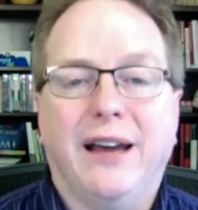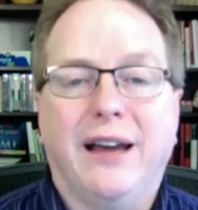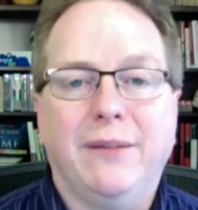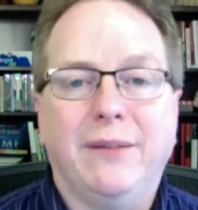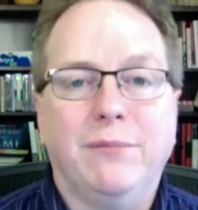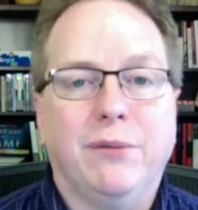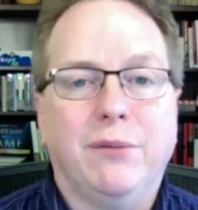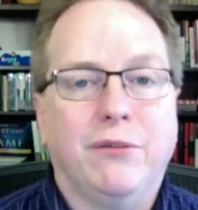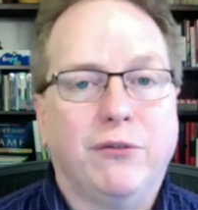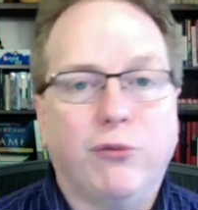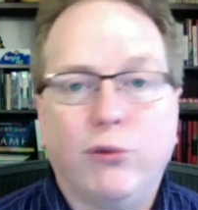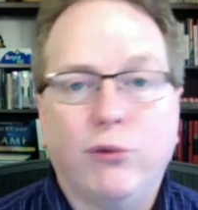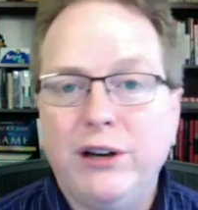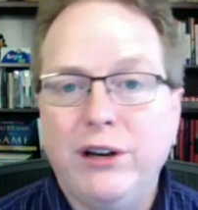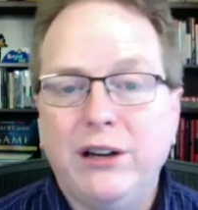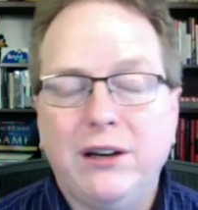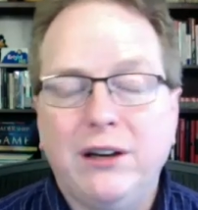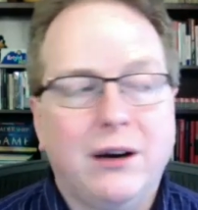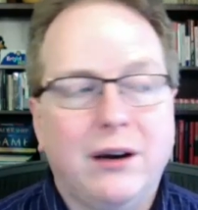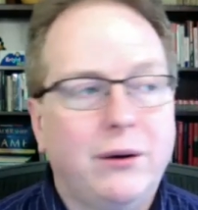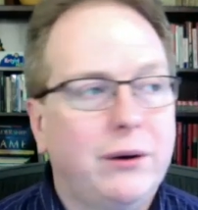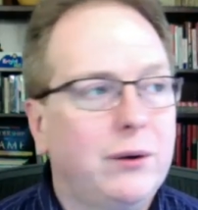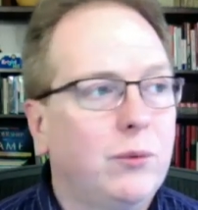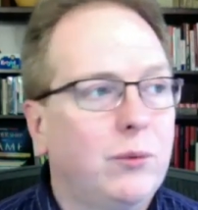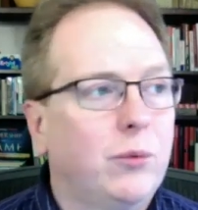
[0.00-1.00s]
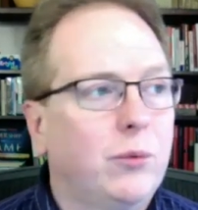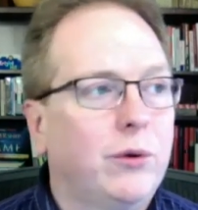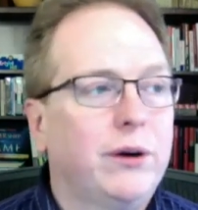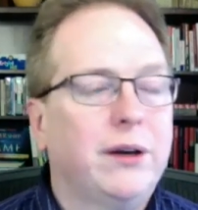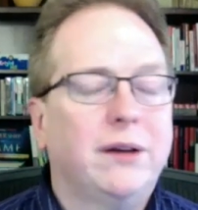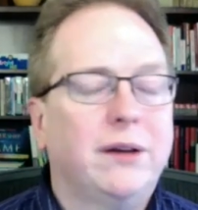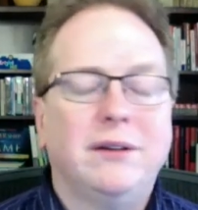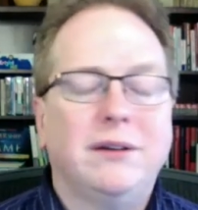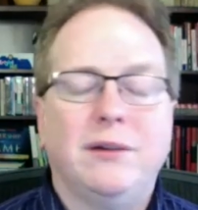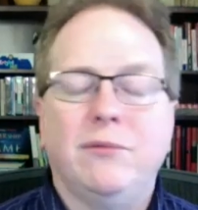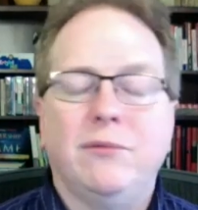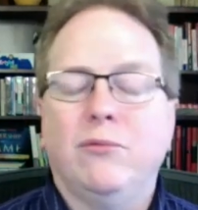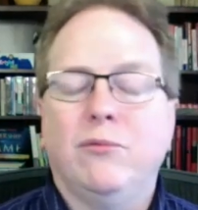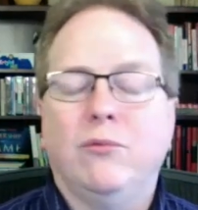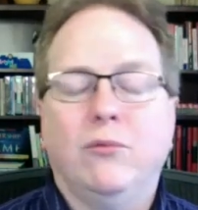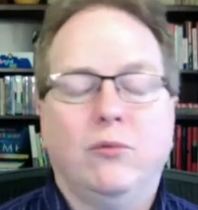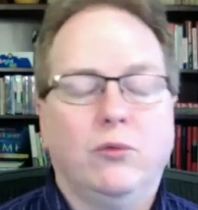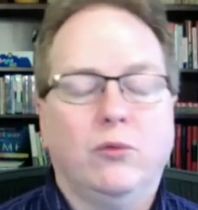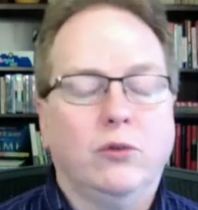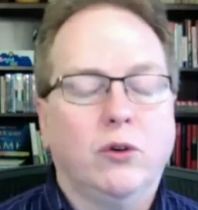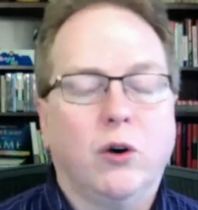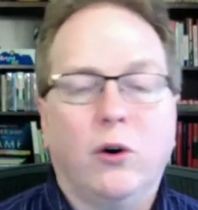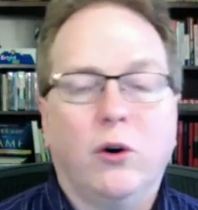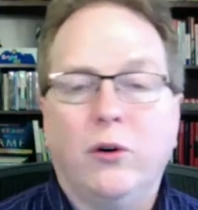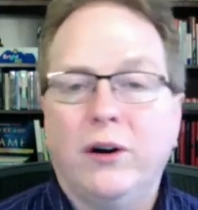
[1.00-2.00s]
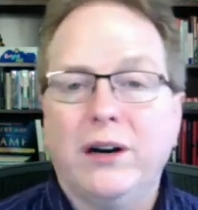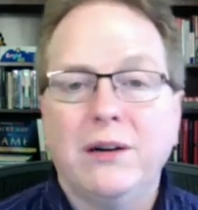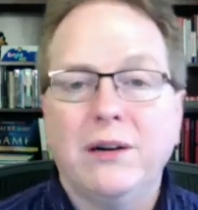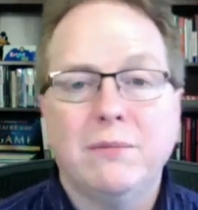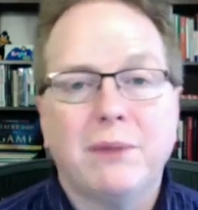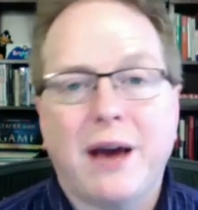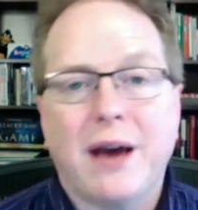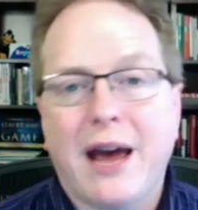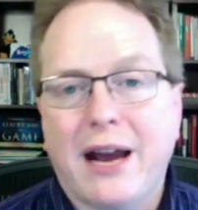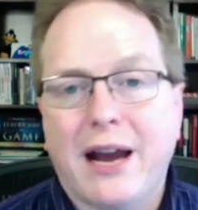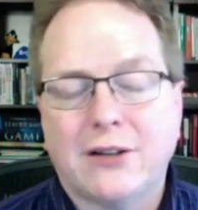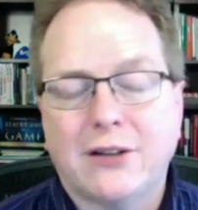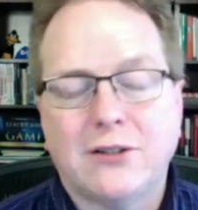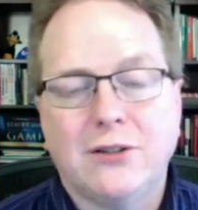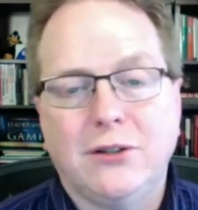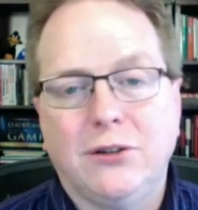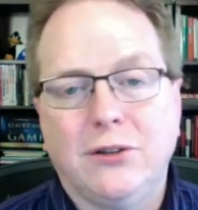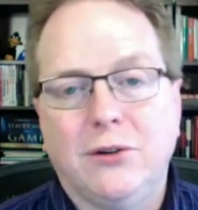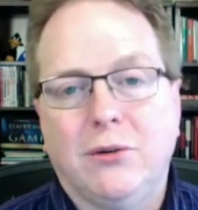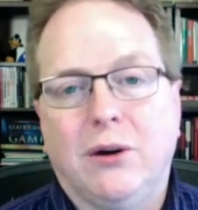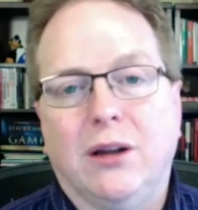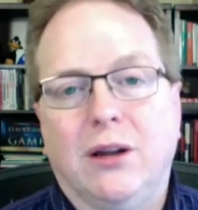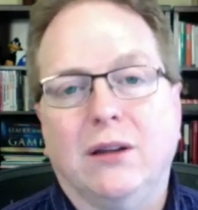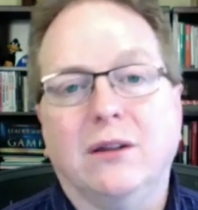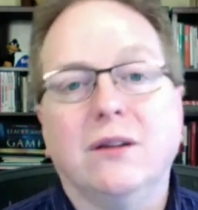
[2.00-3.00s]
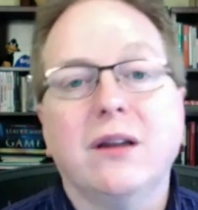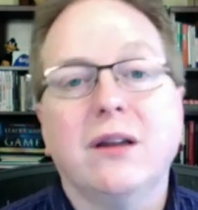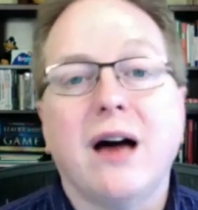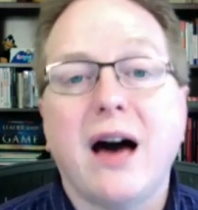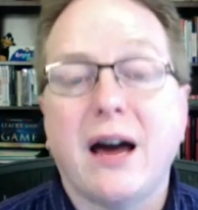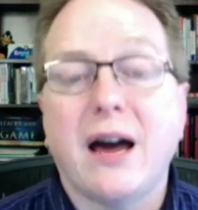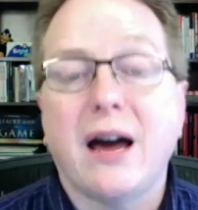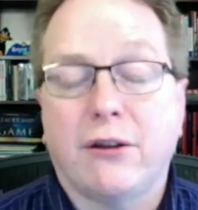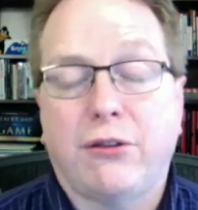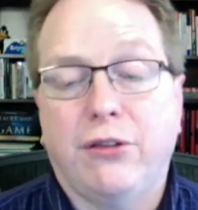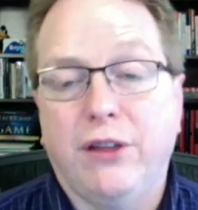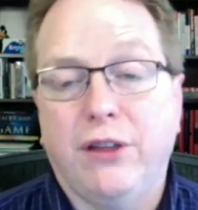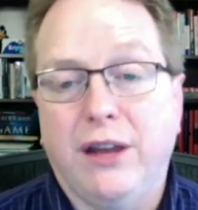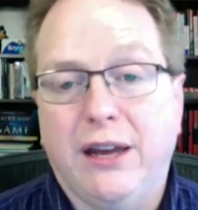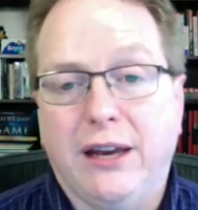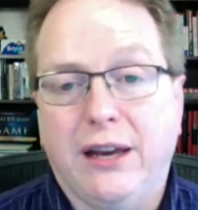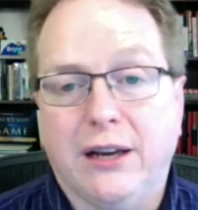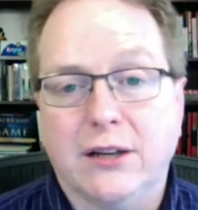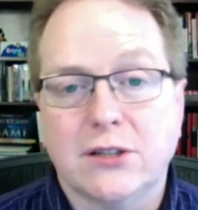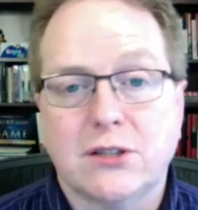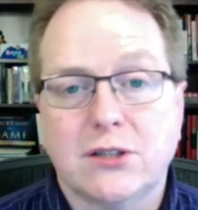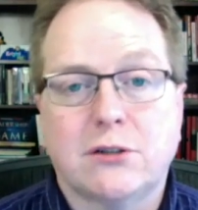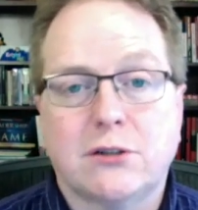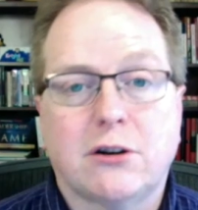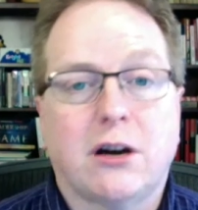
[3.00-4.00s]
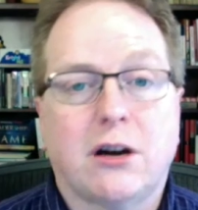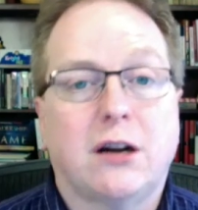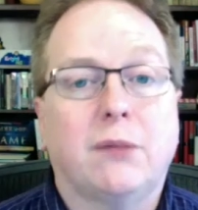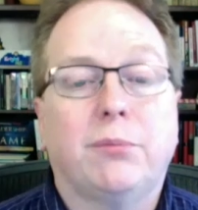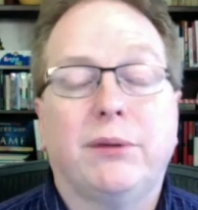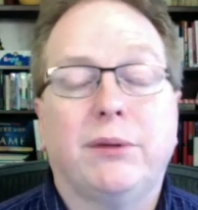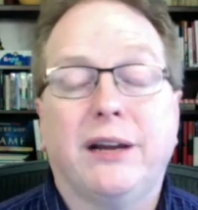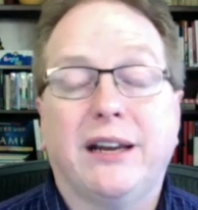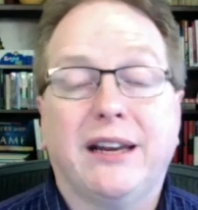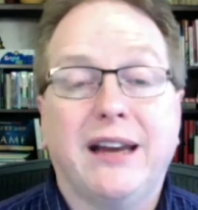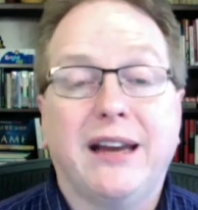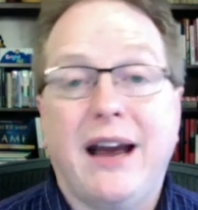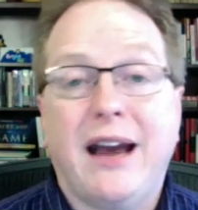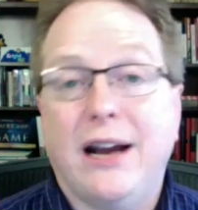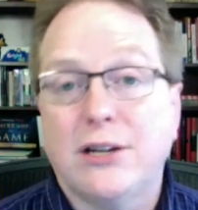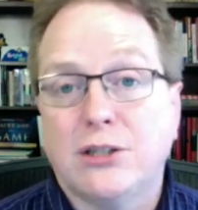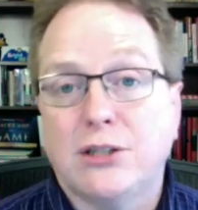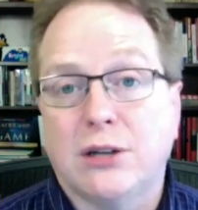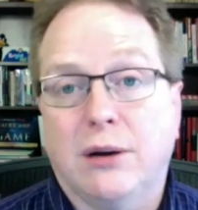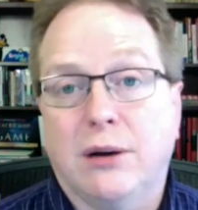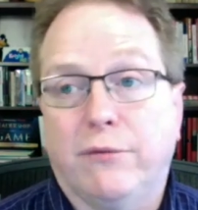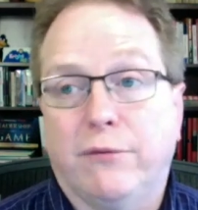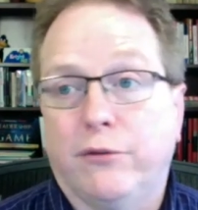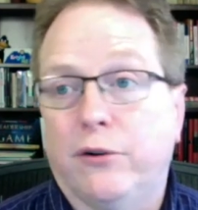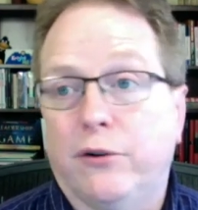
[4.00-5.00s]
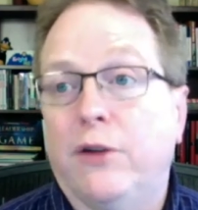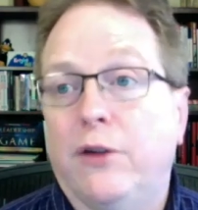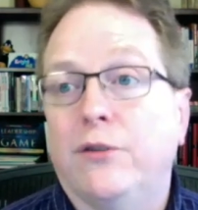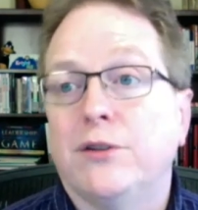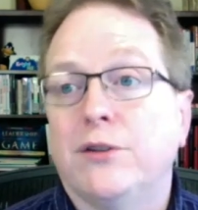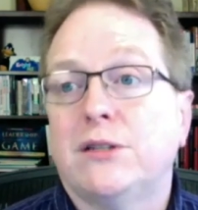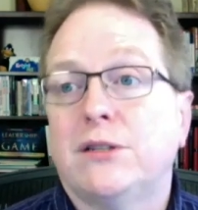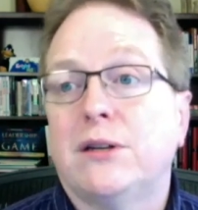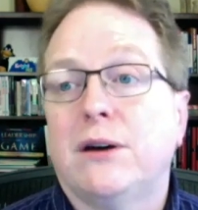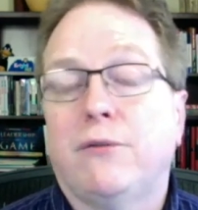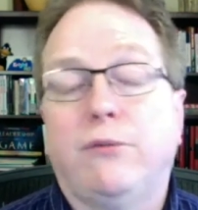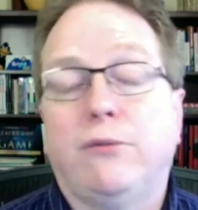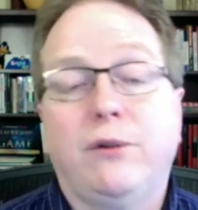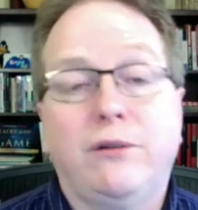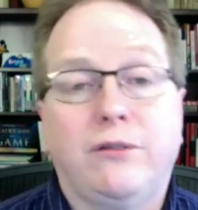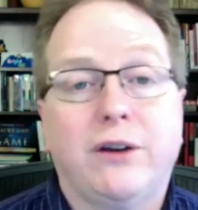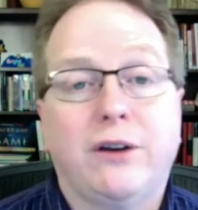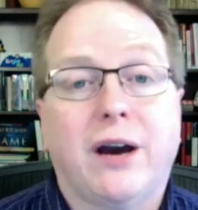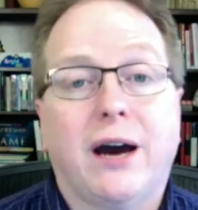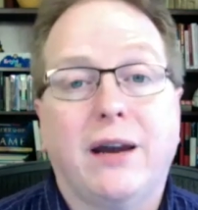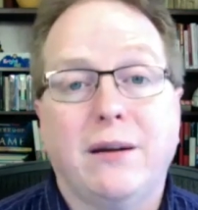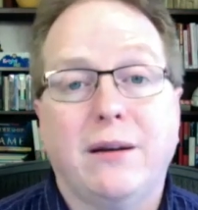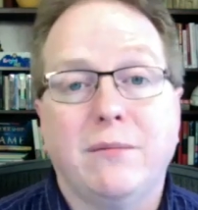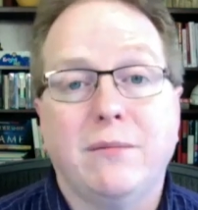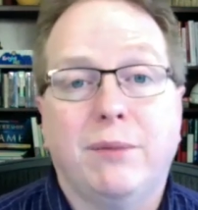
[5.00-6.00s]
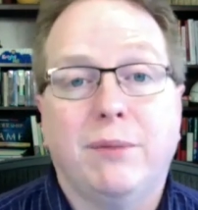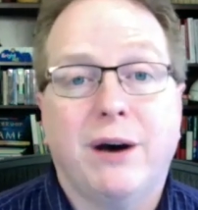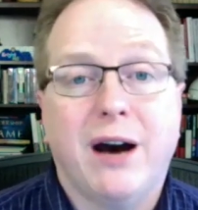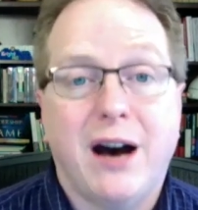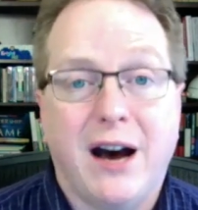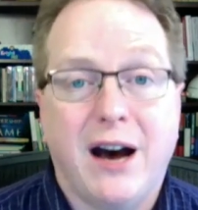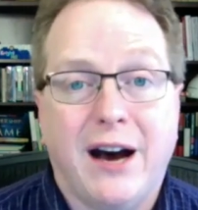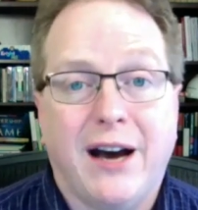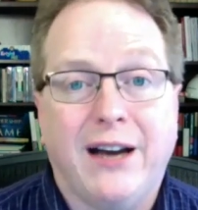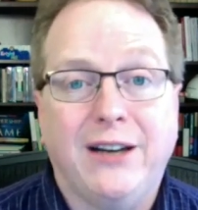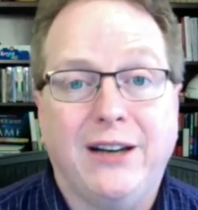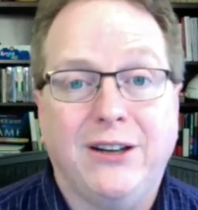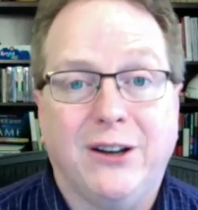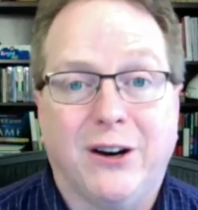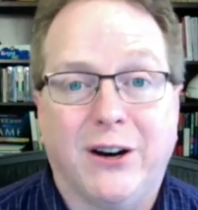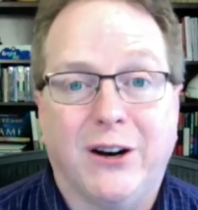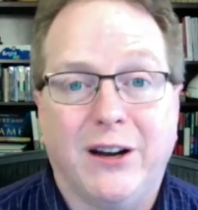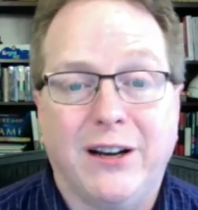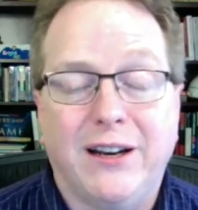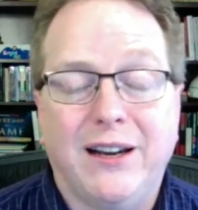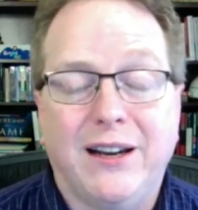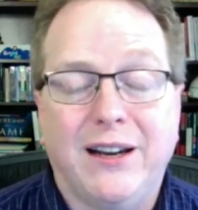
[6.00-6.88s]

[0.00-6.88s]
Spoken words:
And before you know it, we're going to be roaring back to a lot of things, trying to play catch up for all the stuff we've gotten behind on.